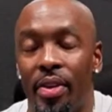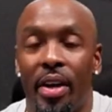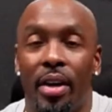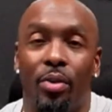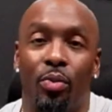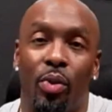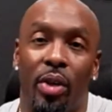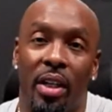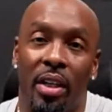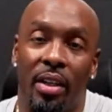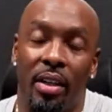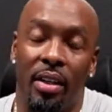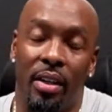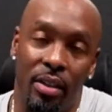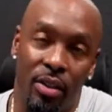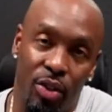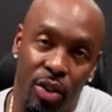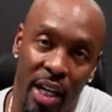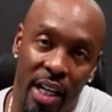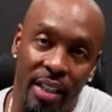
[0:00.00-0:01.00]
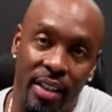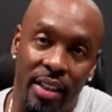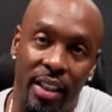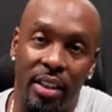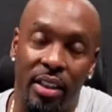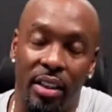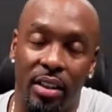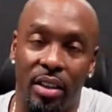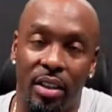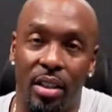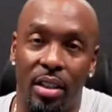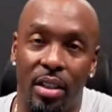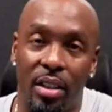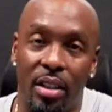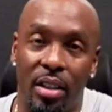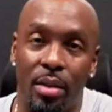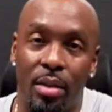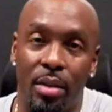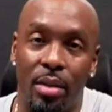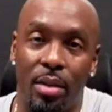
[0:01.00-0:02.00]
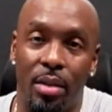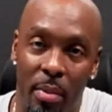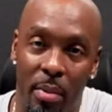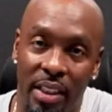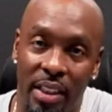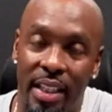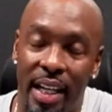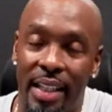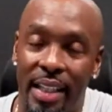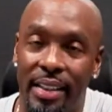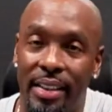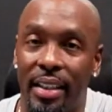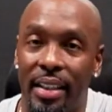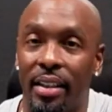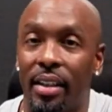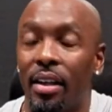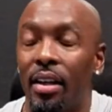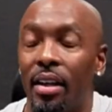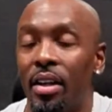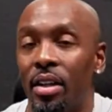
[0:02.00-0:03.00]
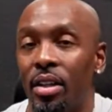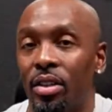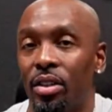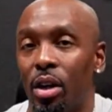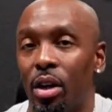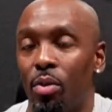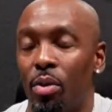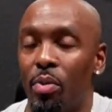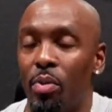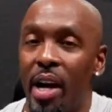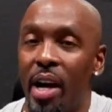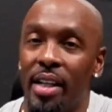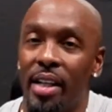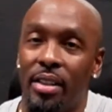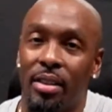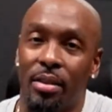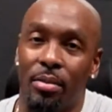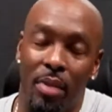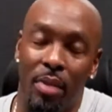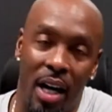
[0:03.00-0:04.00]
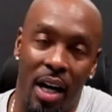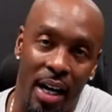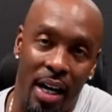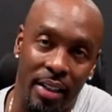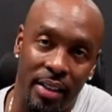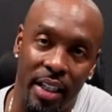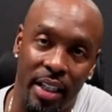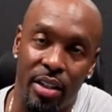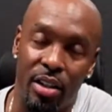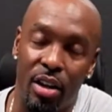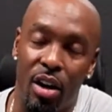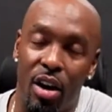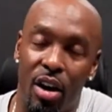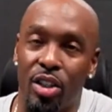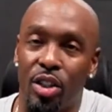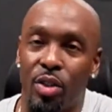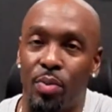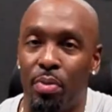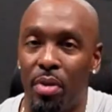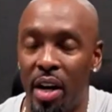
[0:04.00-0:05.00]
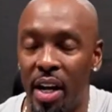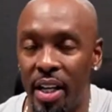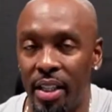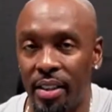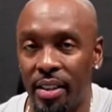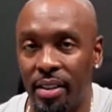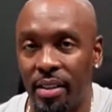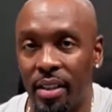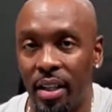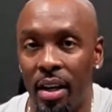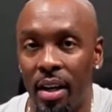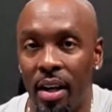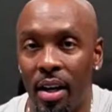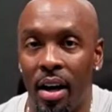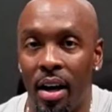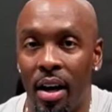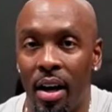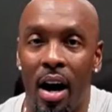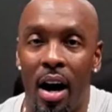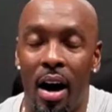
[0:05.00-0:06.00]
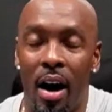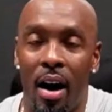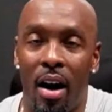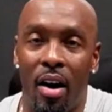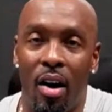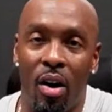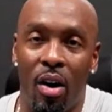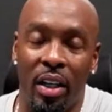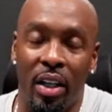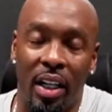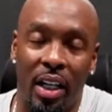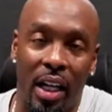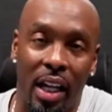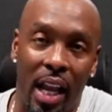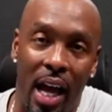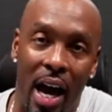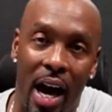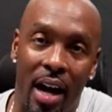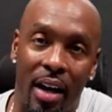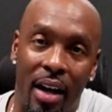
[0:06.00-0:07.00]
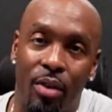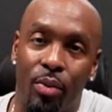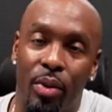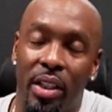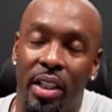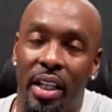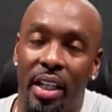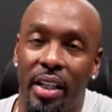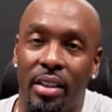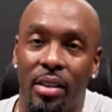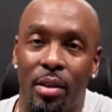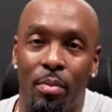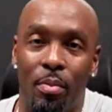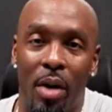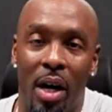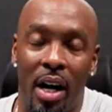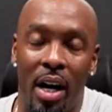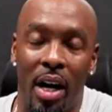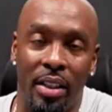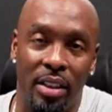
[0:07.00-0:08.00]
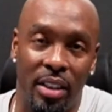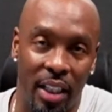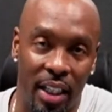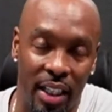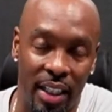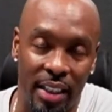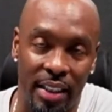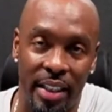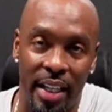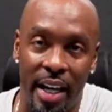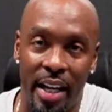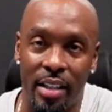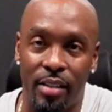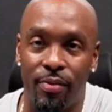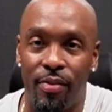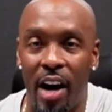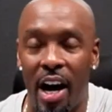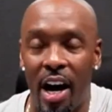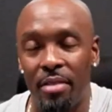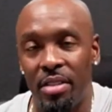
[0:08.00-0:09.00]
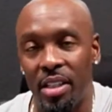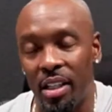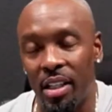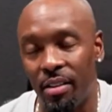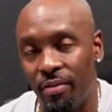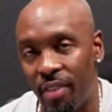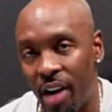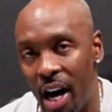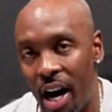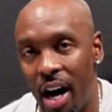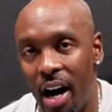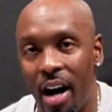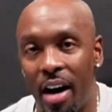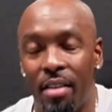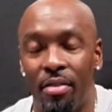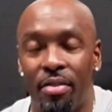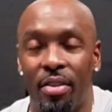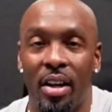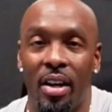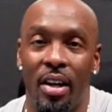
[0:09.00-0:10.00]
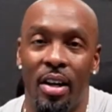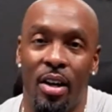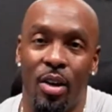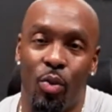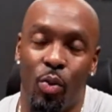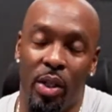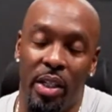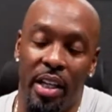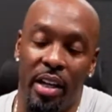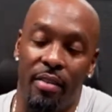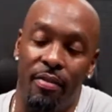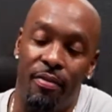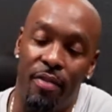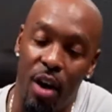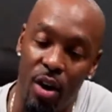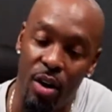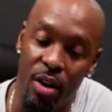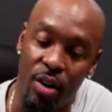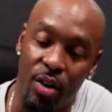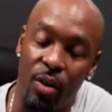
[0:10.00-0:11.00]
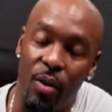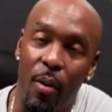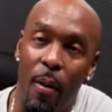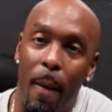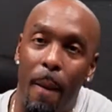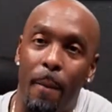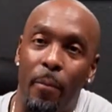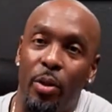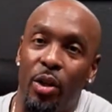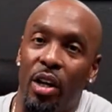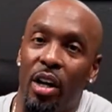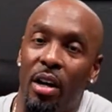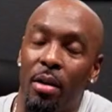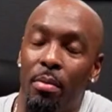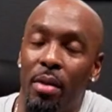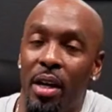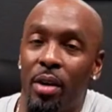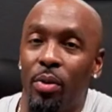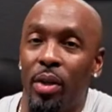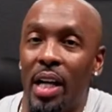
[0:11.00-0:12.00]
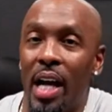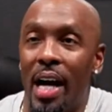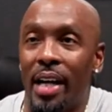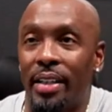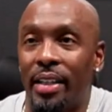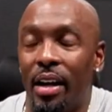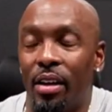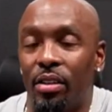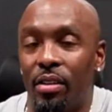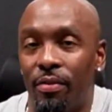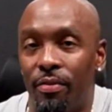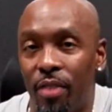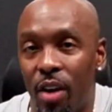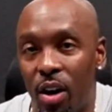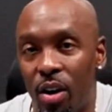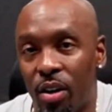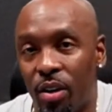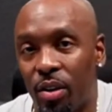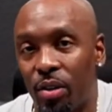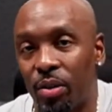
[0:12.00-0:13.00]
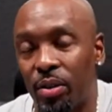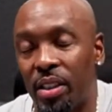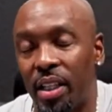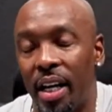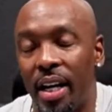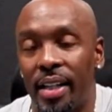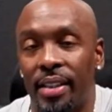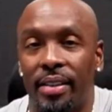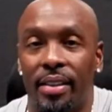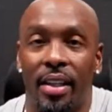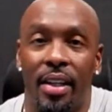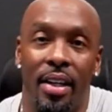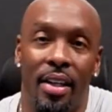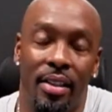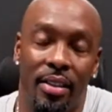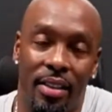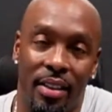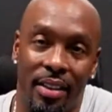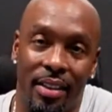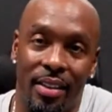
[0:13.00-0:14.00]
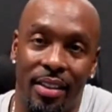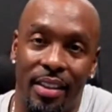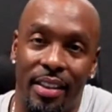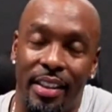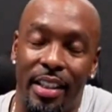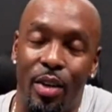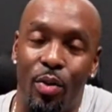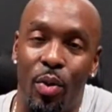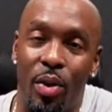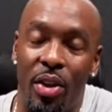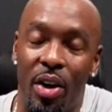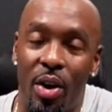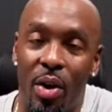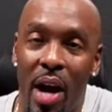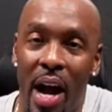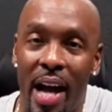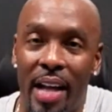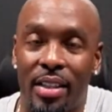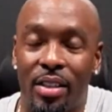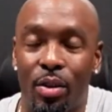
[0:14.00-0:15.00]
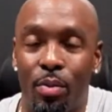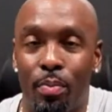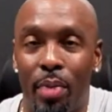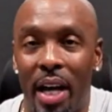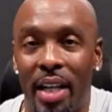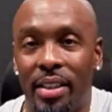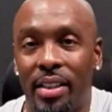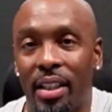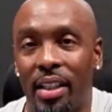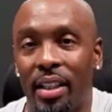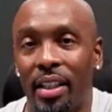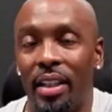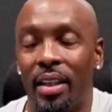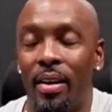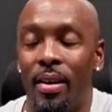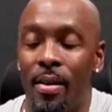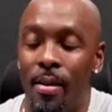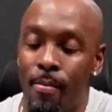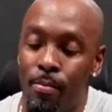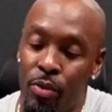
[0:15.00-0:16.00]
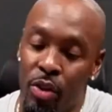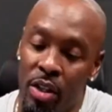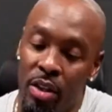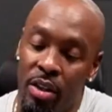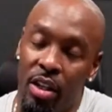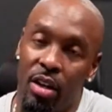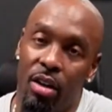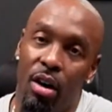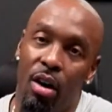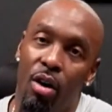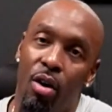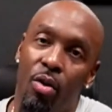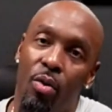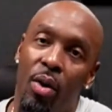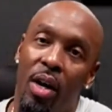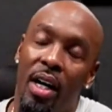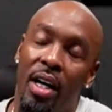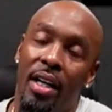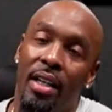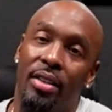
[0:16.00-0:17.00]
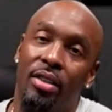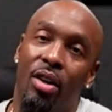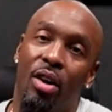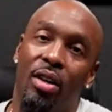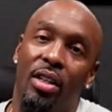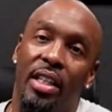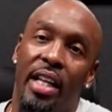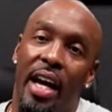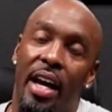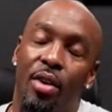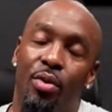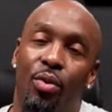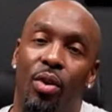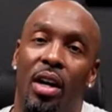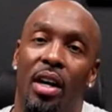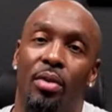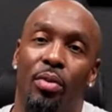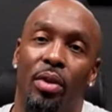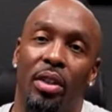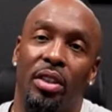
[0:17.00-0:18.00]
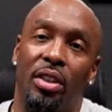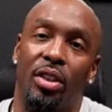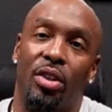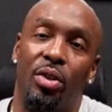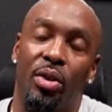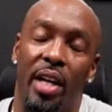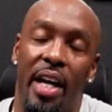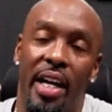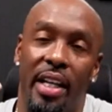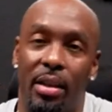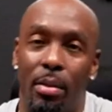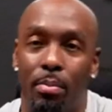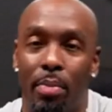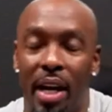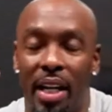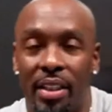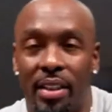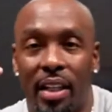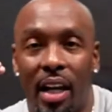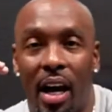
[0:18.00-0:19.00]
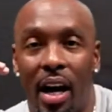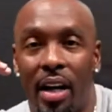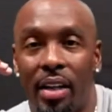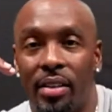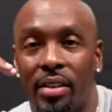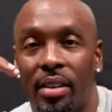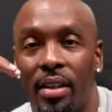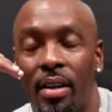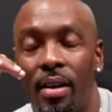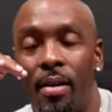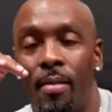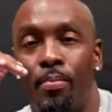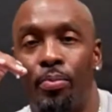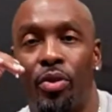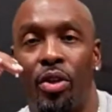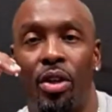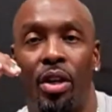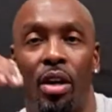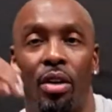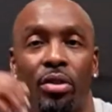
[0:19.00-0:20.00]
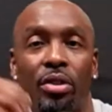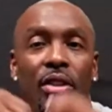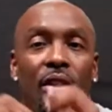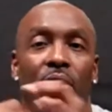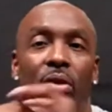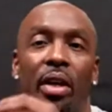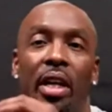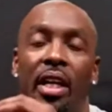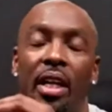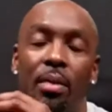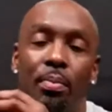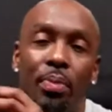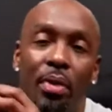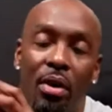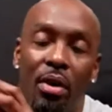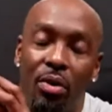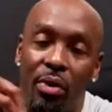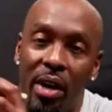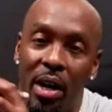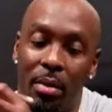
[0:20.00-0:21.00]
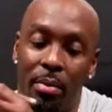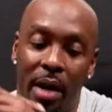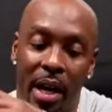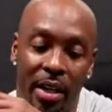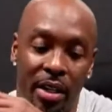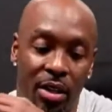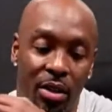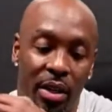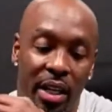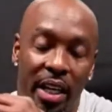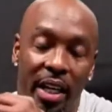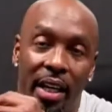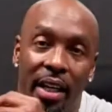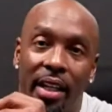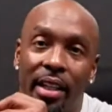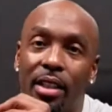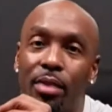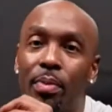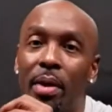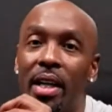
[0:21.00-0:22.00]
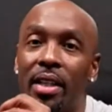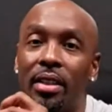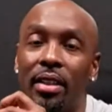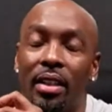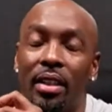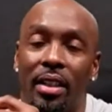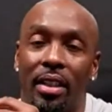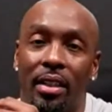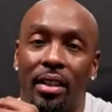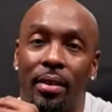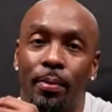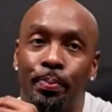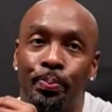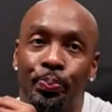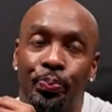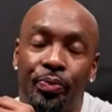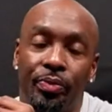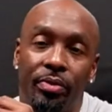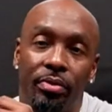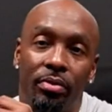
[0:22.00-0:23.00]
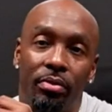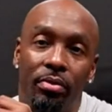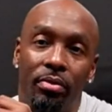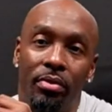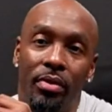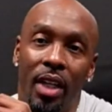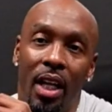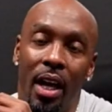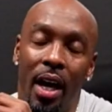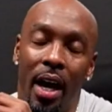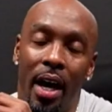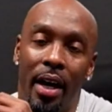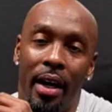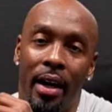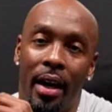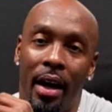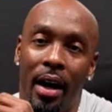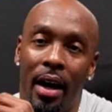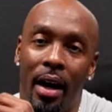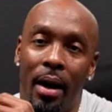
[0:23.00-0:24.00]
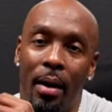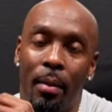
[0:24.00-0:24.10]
Then we transitioned to the performance testing. So we ran some 10-yard sprints on the clock. We did some agility tests, 5, 10, 5. We did vertical. You know what I mean? We knocked out the vertical test to see where they're at. So basically, the goal was on day one was to create the baselines. So any program that you're in, especially a